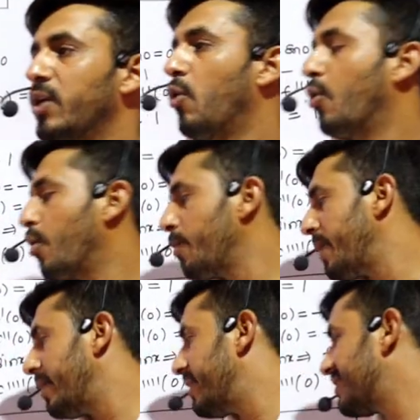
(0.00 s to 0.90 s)
odd
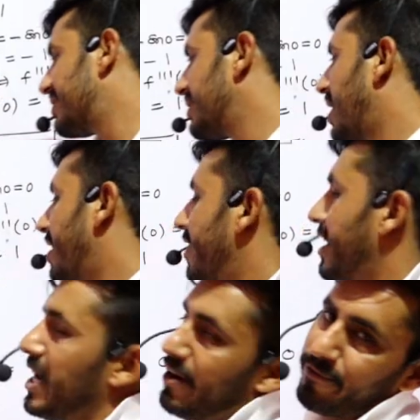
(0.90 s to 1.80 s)
powers
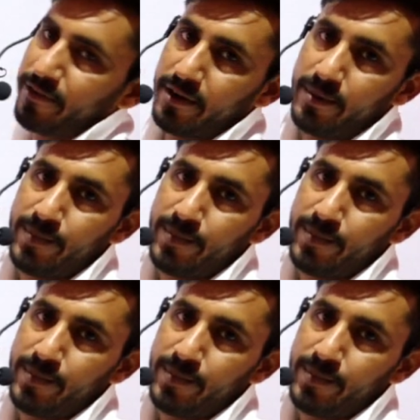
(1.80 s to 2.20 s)
are left.